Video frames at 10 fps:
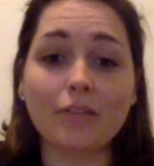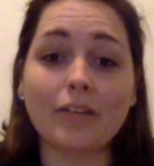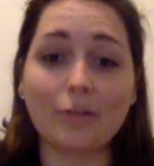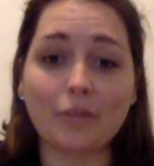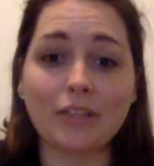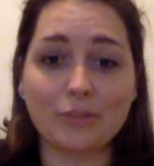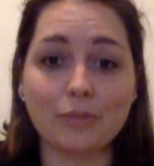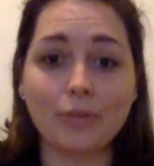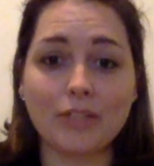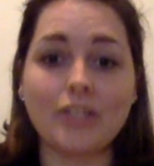and I really do
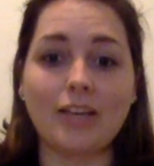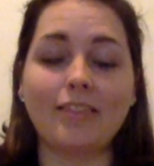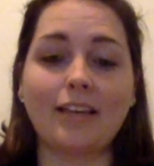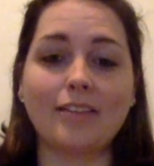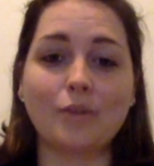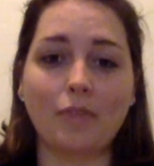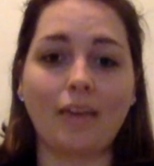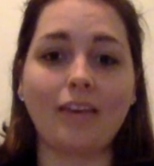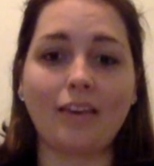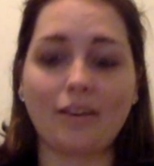appreciate that. So
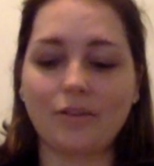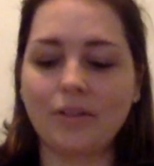thank you.